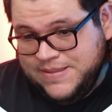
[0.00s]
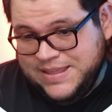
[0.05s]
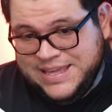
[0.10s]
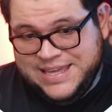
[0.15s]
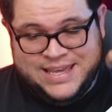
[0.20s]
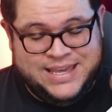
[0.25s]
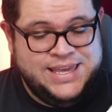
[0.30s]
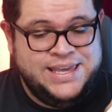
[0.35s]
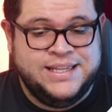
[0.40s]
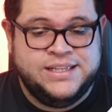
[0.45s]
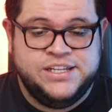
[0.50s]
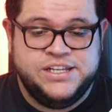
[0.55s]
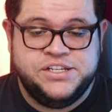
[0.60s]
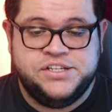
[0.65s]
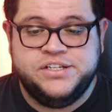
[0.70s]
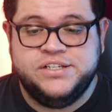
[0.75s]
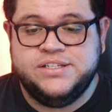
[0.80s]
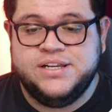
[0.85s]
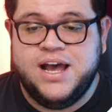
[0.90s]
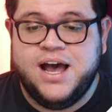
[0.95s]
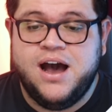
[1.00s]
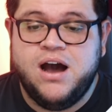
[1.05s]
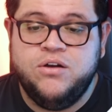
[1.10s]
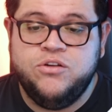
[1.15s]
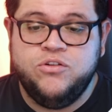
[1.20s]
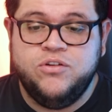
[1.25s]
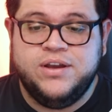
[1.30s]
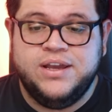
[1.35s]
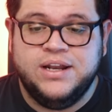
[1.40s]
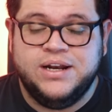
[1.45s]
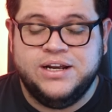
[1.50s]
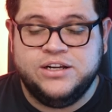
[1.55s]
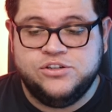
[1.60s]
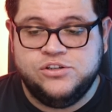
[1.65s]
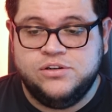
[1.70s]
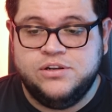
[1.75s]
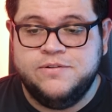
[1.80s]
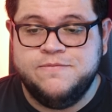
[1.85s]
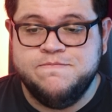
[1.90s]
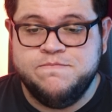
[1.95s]
he teaches how you can
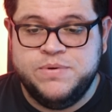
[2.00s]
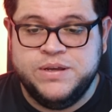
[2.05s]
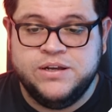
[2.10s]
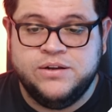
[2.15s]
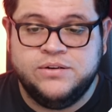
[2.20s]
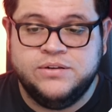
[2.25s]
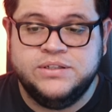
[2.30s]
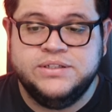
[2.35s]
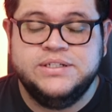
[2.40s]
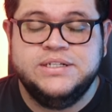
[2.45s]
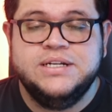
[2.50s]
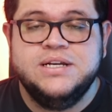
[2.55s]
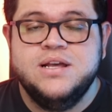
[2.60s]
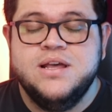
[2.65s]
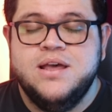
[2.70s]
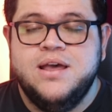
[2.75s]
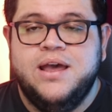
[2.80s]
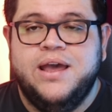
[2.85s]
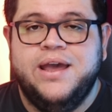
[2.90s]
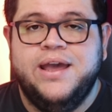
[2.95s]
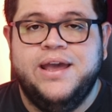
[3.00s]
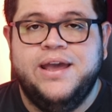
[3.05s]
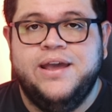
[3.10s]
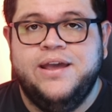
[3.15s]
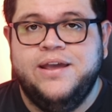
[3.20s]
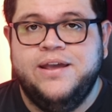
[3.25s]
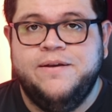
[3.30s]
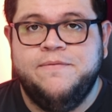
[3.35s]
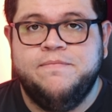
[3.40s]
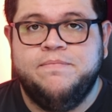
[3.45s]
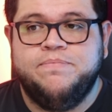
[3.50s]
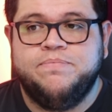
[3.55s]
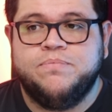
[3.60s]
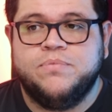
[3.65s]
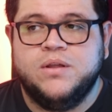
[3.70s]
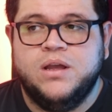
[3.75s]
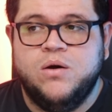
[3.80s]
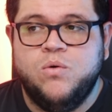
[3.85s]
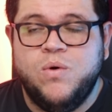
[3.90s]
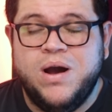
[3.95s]
actually build a
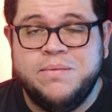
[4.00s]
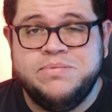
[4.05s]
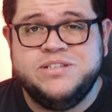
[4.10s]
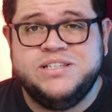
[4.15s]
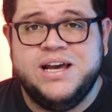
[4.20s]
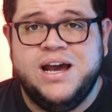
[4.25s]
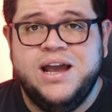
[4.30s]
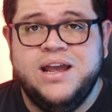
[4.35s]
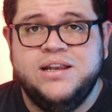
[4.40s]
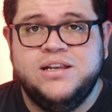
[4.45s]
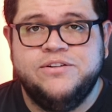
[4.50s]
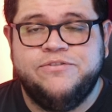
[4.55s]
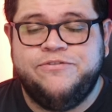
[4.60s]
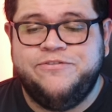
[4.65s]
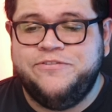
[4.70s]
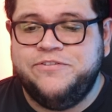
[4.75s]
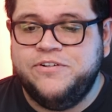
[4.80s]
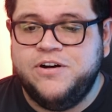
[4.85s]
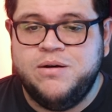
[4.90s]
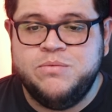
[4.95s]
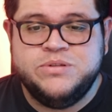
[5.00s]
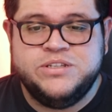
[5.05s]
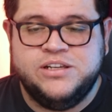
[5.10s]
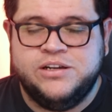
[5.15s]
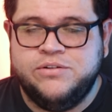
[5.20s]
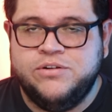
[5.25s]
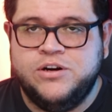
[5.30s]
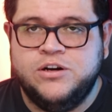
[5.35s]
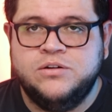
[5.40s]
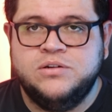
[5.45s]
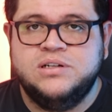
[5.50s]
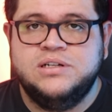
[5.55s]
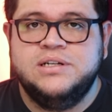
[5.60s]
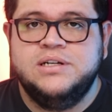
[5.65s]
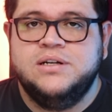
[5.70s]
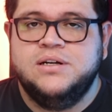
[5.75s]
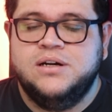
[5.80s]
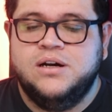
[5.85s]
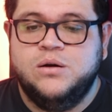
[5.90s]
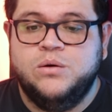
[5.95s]
website from zero
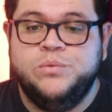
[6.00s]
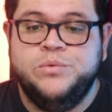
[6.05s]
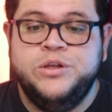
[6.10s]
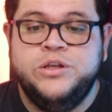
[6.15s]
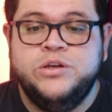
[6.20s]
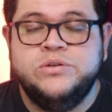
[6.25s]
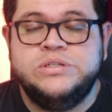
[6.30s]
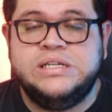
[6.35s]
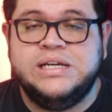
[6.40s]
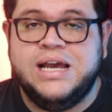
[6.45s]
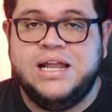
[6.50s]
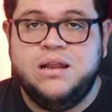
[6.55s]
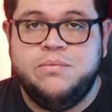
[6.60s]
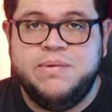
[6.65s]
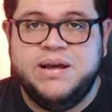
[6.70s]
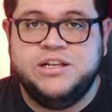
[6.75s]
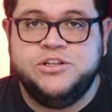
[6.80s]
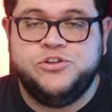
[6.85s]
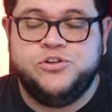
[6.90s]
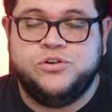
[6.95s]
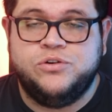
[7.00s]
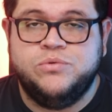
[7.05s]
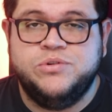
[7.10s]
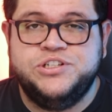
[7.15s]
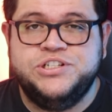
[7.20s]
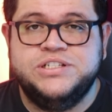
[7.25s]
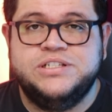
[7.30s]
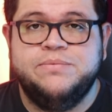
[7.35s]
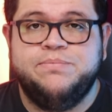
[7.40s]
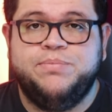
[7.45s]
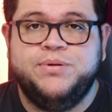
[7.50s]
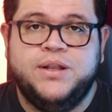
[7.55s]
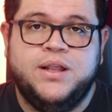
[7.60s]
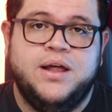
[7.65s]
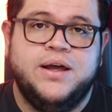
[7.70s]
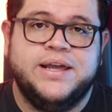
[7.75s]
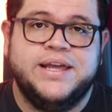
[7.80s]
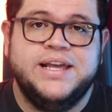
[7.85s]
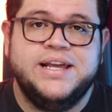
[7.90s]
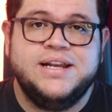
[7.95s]
using Elementor, which is a
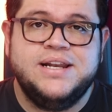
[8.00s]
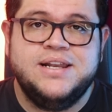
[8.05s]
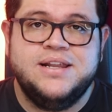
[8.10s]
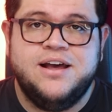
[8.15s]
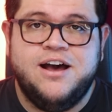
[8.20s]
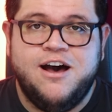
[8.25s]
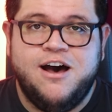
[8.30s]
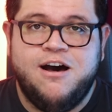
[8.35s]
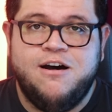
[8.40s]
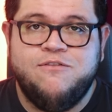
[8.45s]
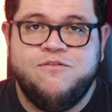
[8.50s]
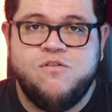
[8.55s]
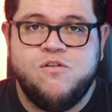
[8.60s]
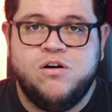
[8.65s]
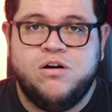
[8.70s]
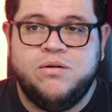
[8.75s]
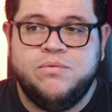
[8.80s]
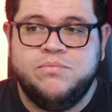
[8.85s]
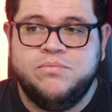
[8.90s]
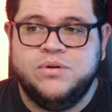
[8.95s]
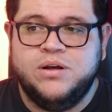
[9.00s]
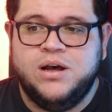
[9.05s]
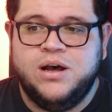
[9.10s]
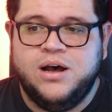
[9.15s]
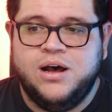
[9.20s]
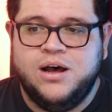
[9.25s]
plugin from